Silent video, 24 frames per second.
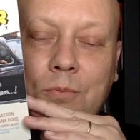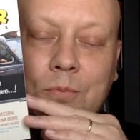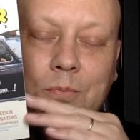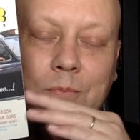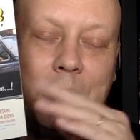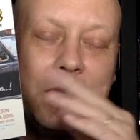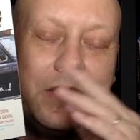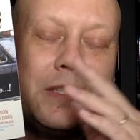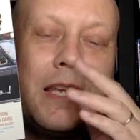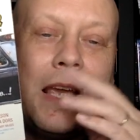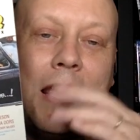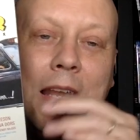
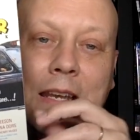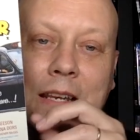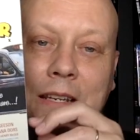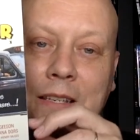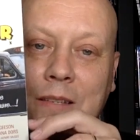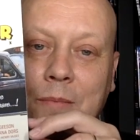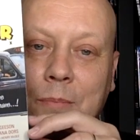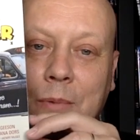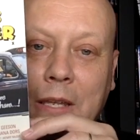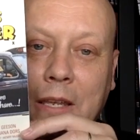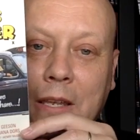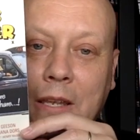pretending
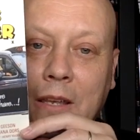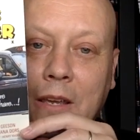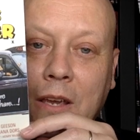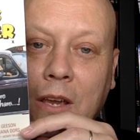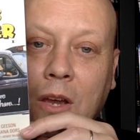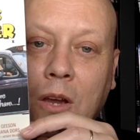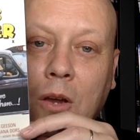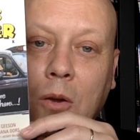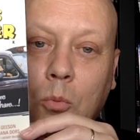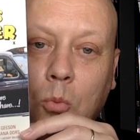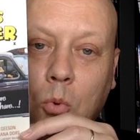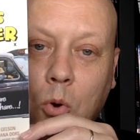to be
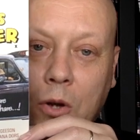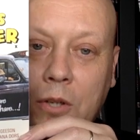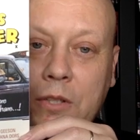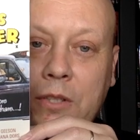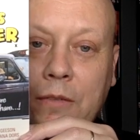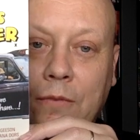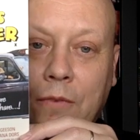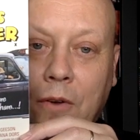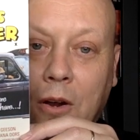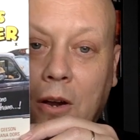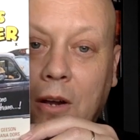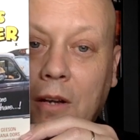works
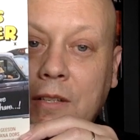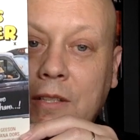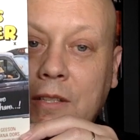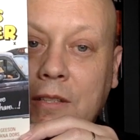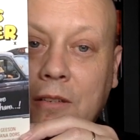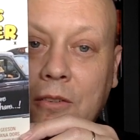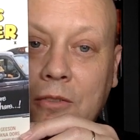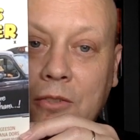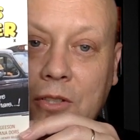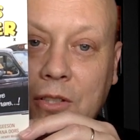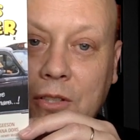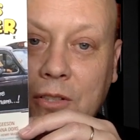of arts.
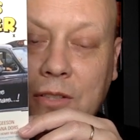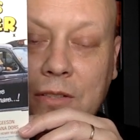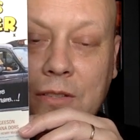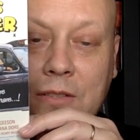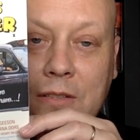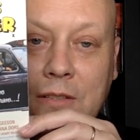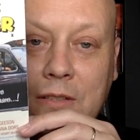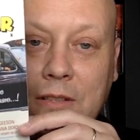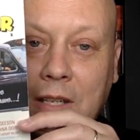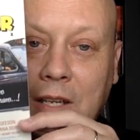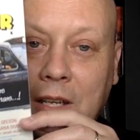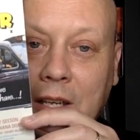They're
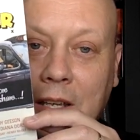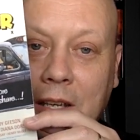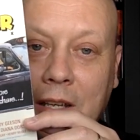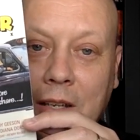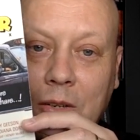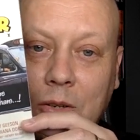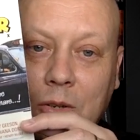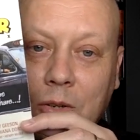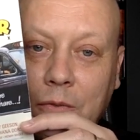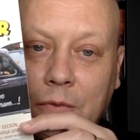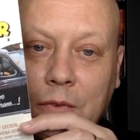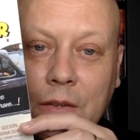just
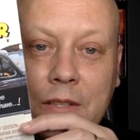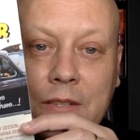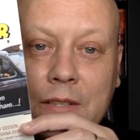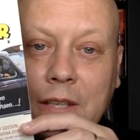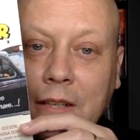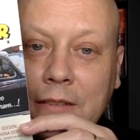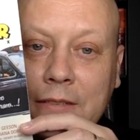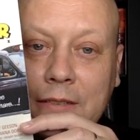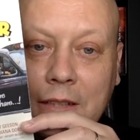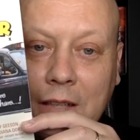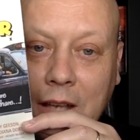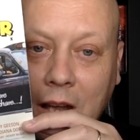goofy,
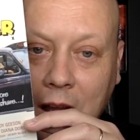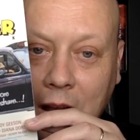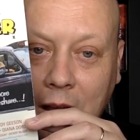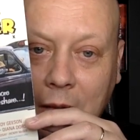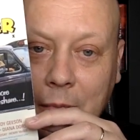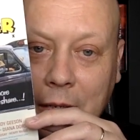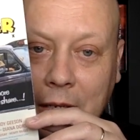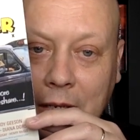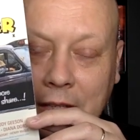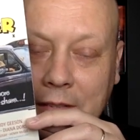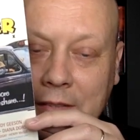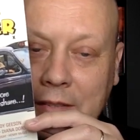sexy
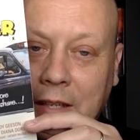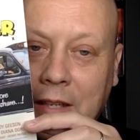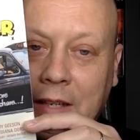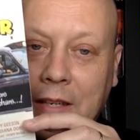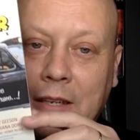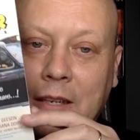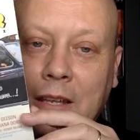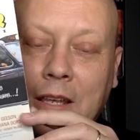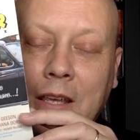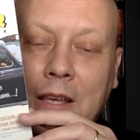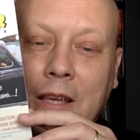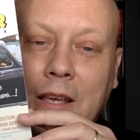comedies.
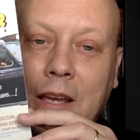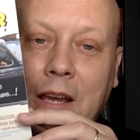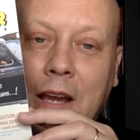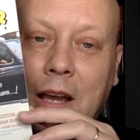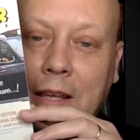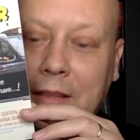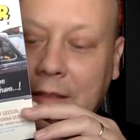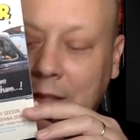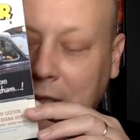And I